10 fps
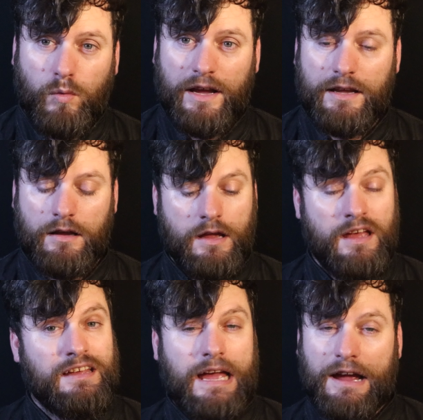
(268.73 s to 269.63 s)
white,
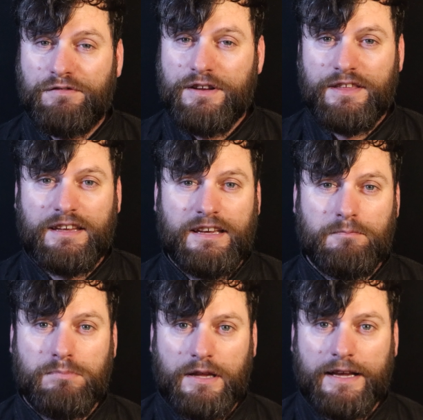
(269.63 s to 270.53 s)
everything
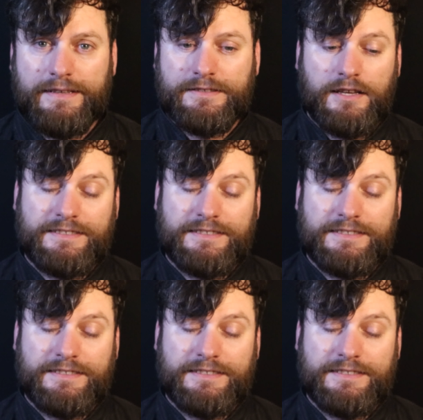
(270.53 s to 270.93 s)
in place.